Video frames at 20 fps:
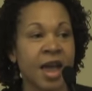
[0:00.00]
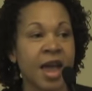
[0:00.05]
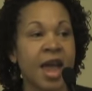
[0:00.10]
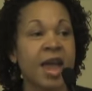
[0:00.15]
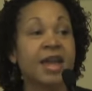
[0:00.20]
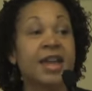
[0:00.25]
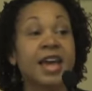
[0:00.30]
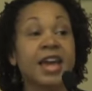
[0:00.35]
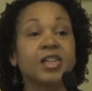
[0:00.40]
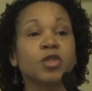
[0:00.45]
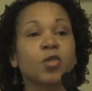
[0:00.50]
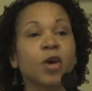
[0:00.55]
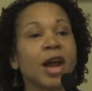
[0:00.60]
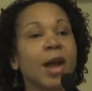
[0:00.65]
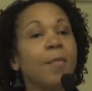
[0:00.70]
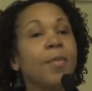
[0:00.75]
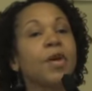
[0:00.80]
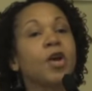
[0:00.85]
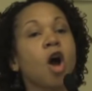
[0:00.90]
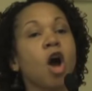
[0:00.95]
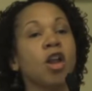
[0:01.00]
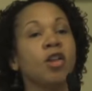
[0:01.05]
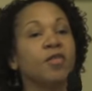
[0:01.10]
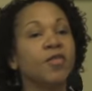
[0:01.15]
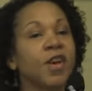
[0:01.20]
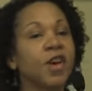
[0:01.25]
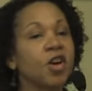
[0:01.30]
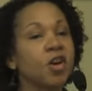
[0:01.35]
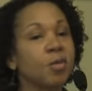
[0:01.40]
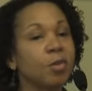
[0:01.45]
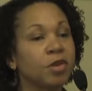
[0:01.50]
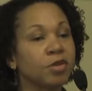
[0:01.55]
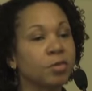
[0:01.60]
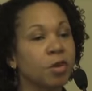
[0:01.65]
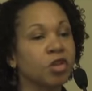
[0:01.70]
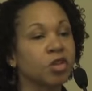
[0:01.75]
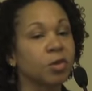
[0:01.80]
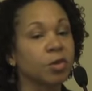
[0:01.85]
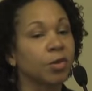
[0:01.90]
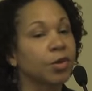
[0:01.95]
And guess what? I put all the variables,
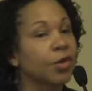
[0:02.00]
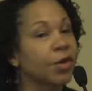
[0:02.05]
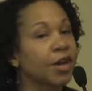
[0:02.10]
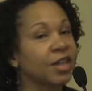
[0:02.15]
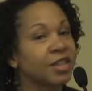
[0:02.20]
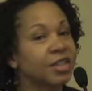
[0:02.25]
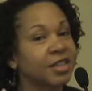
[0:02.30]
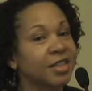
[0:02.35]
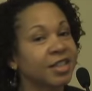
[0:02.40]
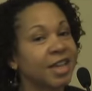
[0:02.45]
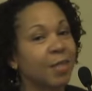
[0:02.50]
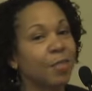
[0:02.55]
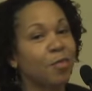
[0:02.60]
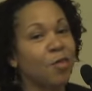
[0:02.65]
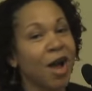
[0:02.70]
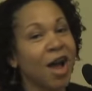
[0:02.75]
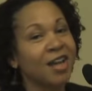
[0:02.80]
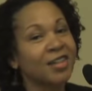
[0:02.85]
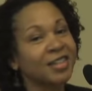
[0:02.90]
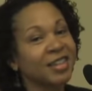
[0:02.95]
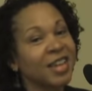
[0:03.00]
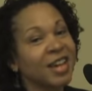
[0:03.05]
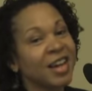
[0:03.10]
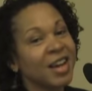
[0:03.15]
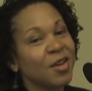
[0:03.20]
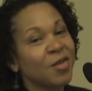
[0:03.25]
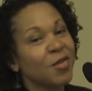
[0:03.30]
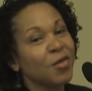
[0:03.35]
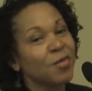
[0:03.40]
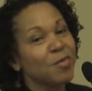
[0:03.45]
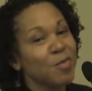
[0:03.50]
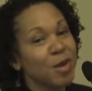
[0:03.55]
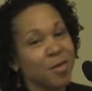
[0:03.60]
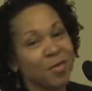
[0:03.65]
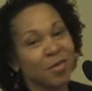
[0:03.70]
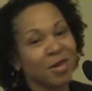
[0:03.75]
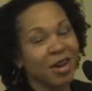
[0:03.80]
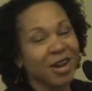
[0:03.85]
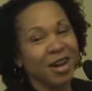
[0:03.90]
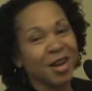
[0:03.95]
multiple regression, stepwise
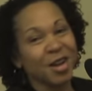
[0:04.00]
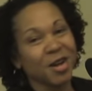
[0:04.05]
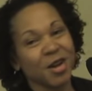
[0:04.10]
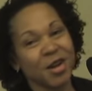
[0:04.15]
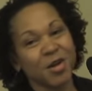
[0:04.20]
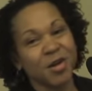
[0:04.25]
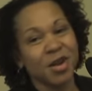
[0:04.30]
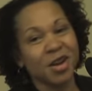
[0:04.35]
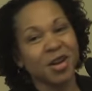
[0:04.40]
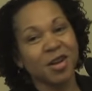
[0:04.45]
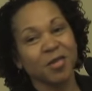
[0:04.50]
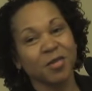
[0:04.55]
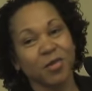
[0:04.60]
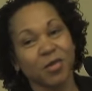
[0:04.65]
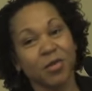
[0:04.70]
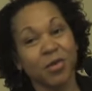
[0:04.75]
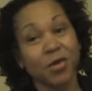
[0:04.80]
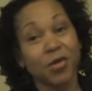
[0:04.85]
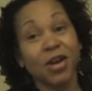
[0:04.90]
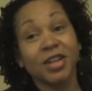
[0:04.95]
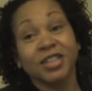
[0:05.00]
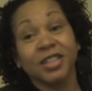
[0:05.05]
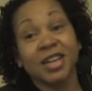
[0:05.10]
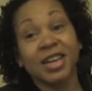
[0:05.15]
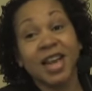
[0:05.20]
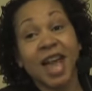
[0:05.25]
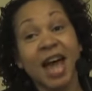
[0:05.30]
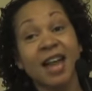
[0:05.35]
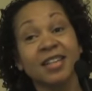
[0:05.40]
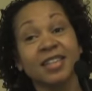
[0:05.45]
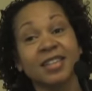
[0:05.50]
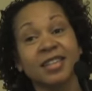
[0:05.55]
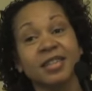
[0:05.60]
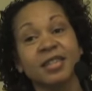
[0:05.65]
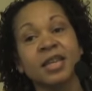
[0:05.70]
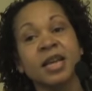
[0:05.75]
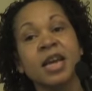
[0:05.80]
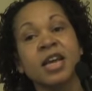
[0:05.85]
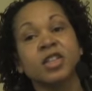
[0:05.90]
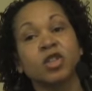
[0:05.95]
remember, uh, uh, regression
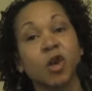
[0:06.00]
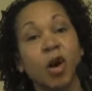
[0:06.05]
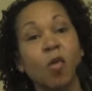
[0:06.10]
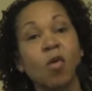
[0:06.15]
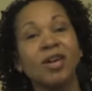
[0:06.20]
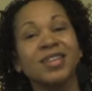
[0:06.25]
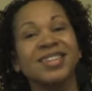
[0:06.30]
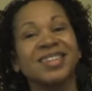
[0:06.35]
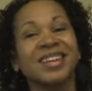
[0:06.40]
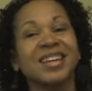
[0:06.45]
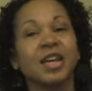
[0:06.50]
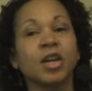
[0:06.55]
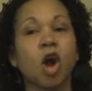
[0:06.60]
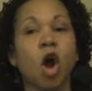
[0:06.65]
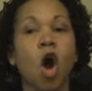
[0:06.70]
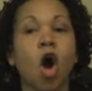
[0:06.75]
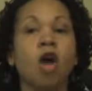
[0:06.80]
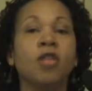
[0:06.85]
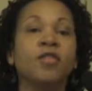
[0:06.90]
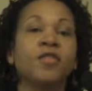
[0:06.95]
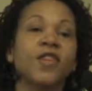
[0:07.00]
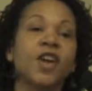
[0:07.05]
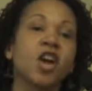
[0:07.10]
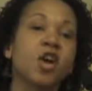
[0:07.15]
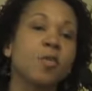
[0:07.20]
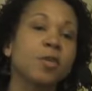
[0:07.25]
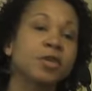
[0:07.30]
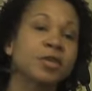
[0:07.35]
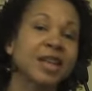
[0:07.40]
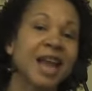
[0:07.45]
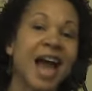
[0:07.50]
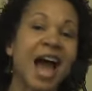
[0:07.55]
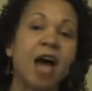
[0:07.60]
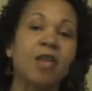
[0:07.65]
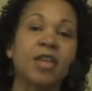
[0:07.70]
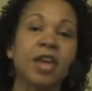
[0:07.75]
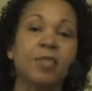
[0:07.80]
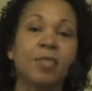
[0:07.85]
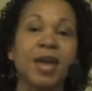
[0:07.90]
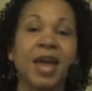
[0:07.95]
analysis. So I wanted to look at all the variables and
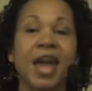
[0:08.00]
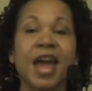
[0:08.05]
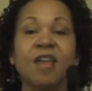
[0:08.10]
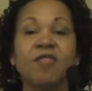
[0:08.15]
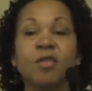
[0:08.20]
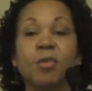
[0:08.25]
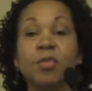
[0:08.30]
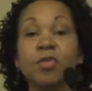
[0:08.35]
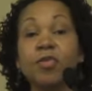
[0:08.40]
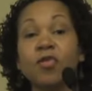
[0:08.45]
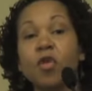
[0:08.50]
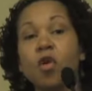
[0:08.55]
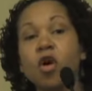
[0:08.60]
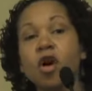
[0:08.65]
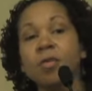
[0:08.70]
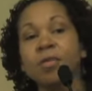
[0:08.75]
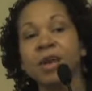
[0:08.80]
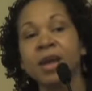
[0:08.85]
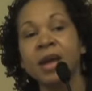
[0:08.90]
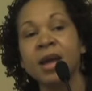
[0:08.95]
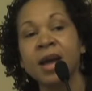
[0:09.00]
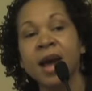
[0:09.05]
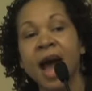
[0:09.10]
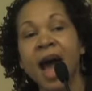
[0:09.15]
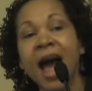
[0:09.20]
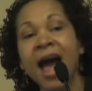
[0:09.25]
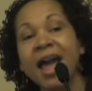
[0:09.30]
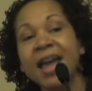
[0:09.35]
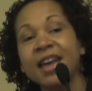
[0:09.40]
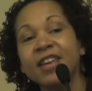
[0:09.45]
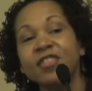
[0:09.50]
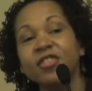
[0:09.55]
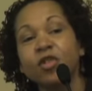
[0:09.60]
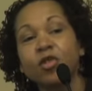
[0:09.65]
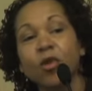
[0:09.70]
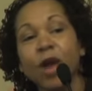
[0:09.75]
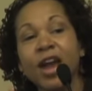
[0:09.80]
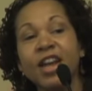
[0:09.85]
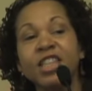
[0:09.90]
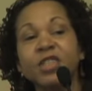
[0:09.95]
how they behaved and performed. Highest,
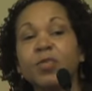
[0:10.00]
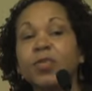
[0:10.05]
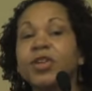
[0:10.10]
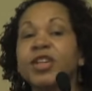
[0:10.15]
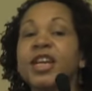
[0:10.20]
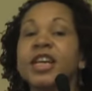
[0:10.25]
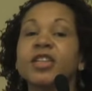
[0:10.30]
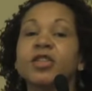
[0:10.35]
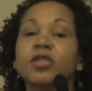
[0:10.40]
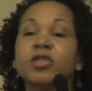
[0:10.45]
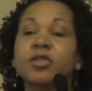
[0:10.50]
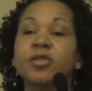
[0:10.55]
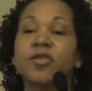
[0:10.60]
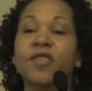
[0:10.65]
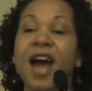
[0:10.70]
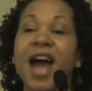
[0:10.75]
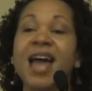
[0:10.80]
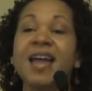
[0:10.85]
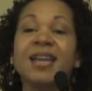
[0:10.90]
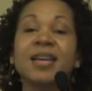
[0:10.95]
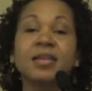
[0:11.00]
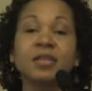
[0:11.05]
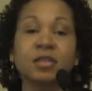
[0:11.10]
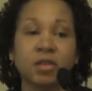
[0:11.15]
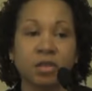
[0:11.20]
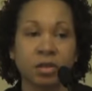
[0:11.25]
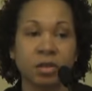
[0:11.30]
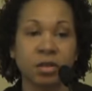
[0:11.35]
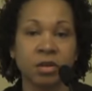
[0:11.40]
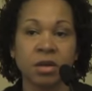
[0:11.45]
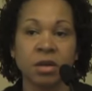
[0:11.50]
greatest predictors of violence.